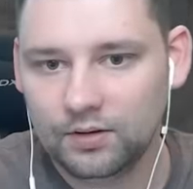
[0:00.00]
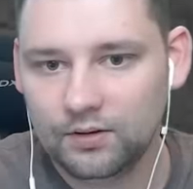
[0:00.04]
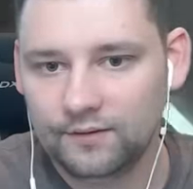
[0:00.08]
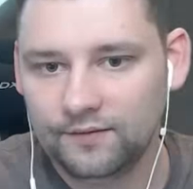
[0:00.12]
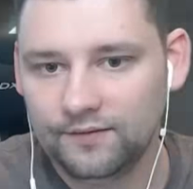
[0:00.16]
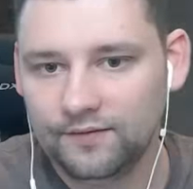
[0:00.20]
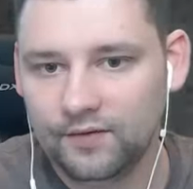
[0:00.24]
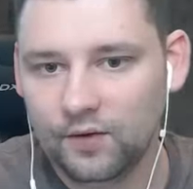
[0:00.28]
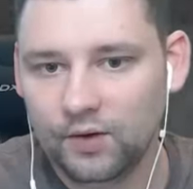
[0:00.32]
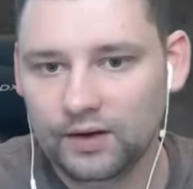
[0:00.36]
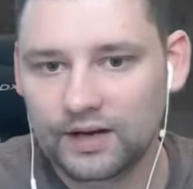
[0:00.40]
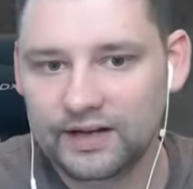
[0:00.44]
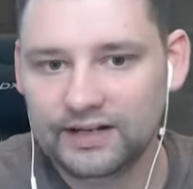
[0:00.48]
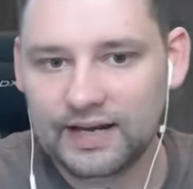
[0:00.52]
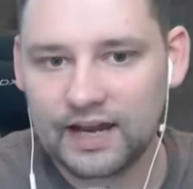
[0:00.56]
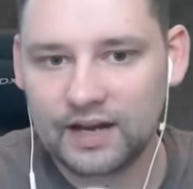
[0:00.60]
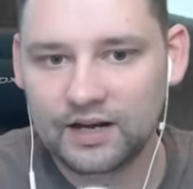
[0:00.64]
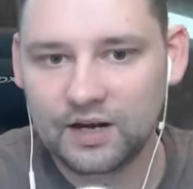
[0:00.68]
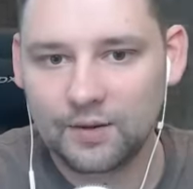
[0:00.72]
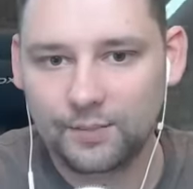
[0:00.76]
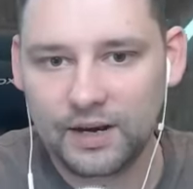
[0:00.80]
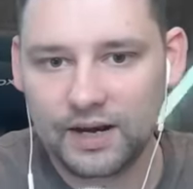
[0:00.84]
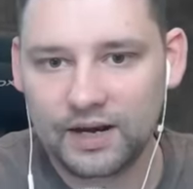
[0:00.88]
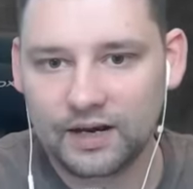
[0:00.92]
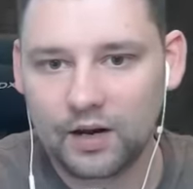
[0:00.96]
Falling down
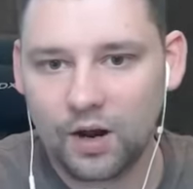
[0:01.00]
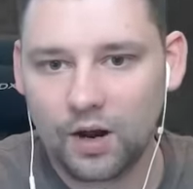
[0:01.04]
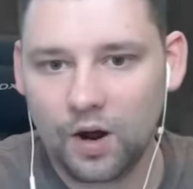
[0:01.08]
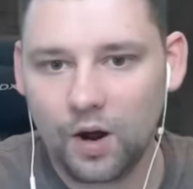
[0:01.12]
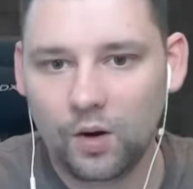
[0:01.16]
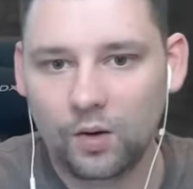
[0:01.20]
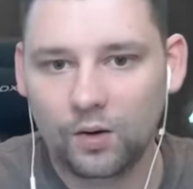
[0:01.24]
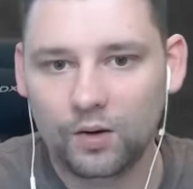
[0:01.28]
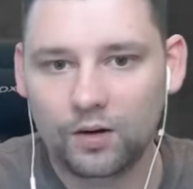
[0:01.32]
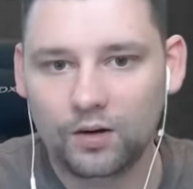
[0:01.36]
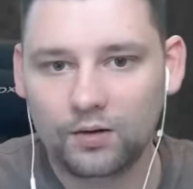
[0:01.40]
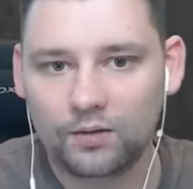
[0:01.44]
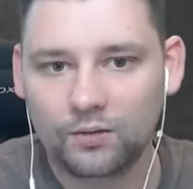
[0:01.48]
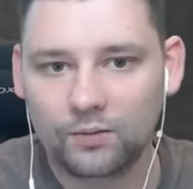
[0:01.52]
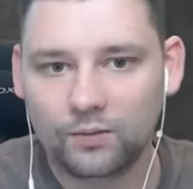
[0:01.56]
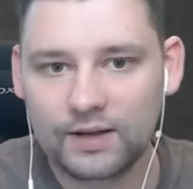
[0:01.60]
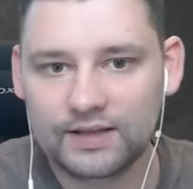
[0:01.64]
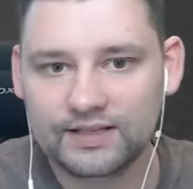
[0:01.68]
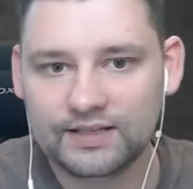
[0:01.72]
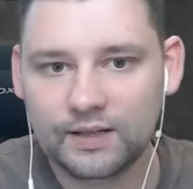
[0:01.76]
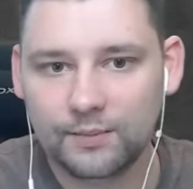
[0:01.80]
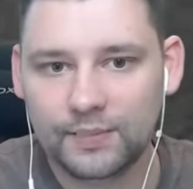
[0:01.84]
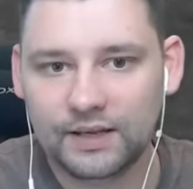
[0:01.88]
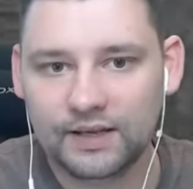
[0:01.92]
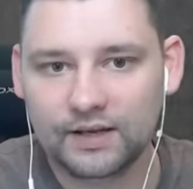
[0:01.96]
the big hole.
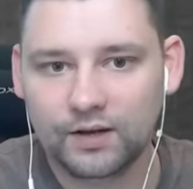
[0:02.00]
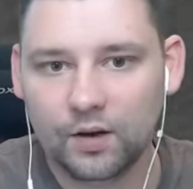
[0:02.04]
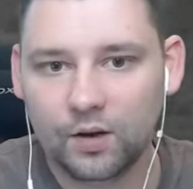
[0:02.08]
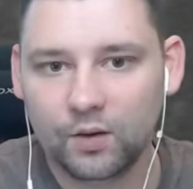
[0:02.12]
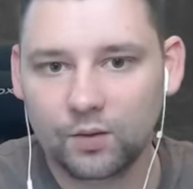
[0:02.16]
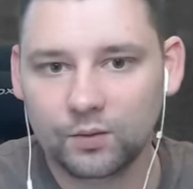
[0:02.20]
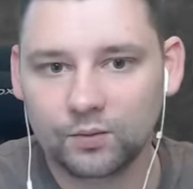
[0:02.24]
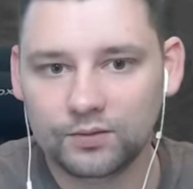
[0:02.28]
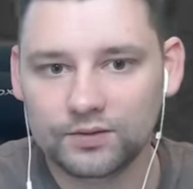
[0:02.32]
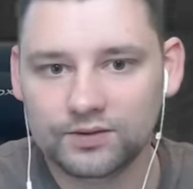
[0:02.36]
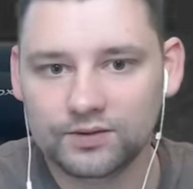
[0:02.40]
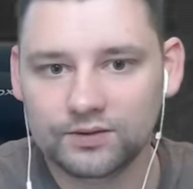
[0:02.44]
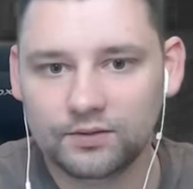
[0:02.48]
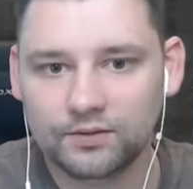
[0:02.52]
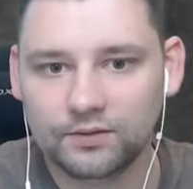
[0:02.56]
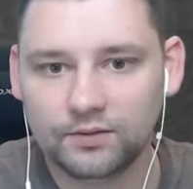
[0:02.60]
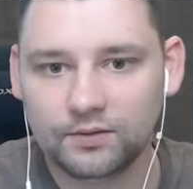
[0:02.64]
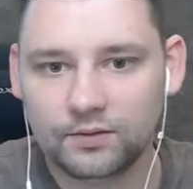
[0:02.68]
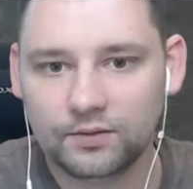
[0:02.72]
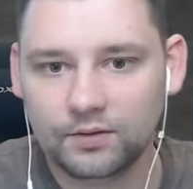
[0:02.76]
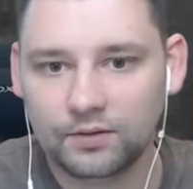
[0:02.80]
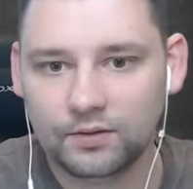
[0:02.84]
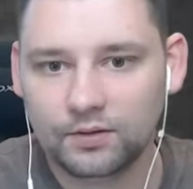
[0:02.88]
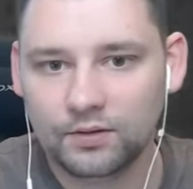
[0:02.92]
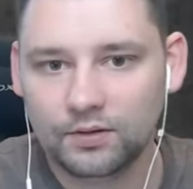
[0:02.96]
Where's the big holes?
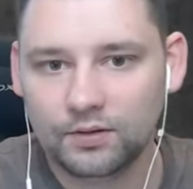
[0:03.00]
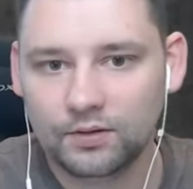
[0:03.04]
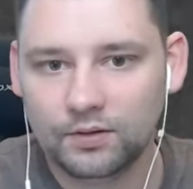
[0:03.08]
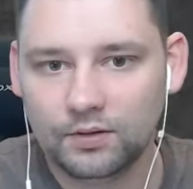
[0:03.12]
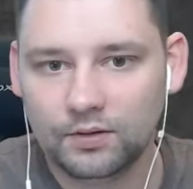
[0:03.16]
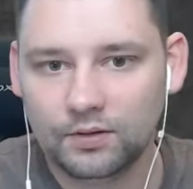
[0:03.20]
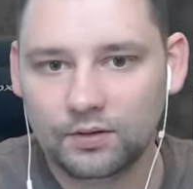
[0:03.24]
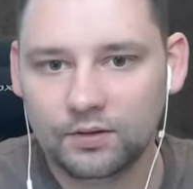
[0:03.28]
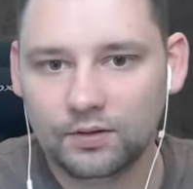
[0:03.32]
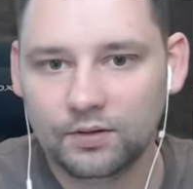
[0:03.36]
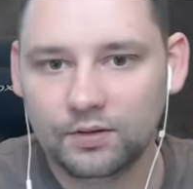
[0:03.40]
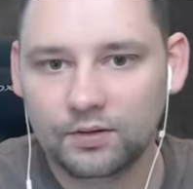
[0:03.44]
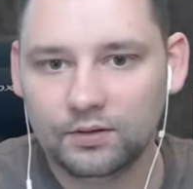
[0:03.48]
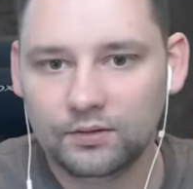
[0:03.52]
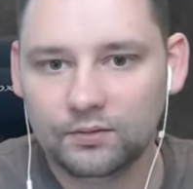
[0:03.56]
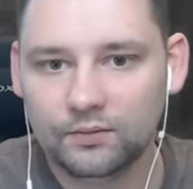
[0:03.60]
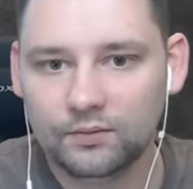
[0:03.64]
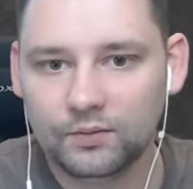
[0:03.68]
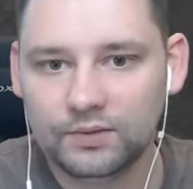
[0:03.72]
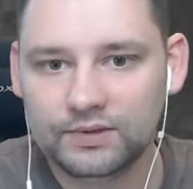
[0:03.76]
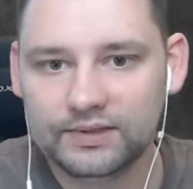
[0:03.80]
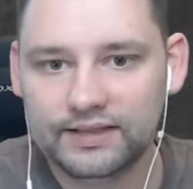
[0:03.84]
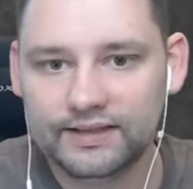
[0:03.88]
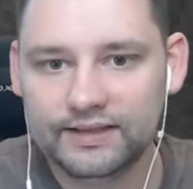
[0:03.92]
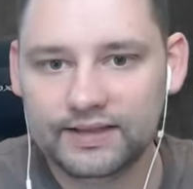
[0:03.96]

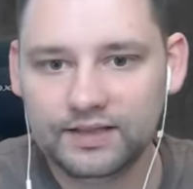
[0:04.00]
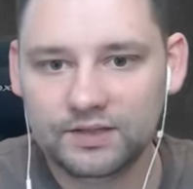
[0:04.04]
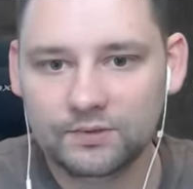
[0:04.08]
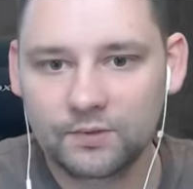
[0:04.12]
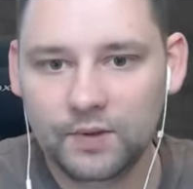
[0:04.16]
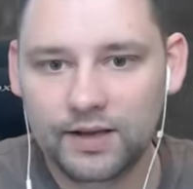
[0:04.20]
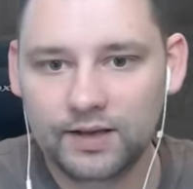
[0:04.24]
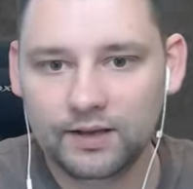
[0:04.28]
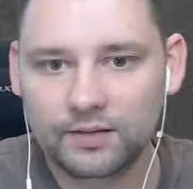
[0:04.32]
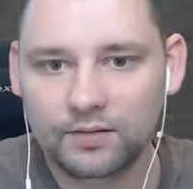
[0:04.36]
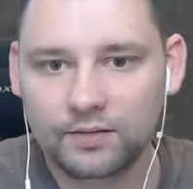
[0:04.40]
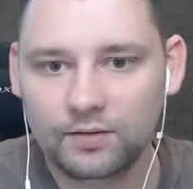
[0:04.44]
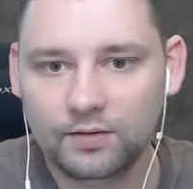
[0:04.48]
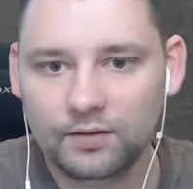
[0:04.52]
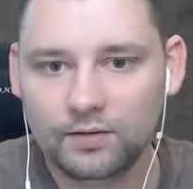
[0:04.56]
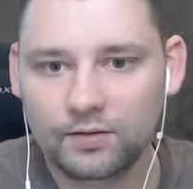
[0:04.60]
Was it this way?